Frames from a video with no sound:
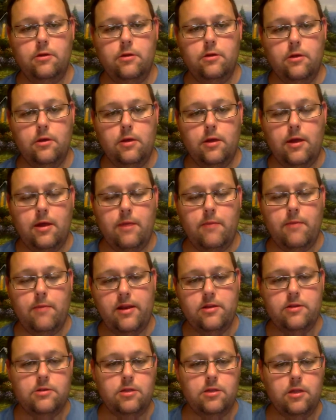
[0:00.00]
kind of make
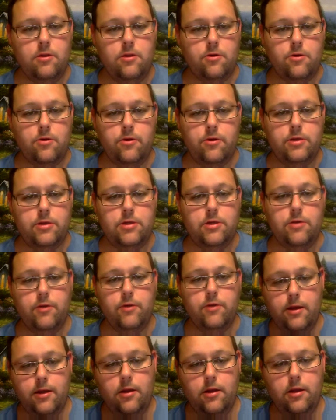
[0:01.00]
just a little crease, don't
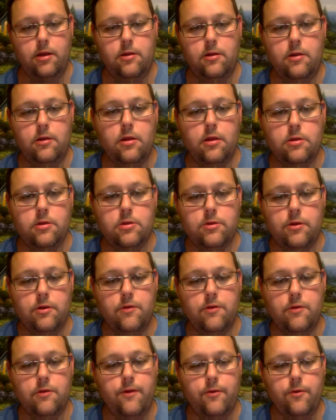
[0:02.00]
cut it, so it'll
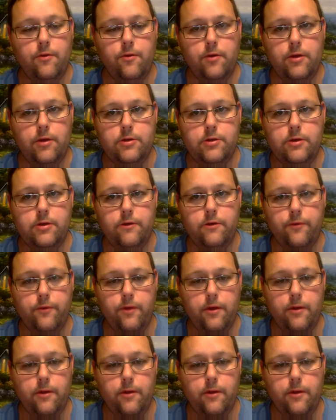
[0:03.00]
fold a little easier for you.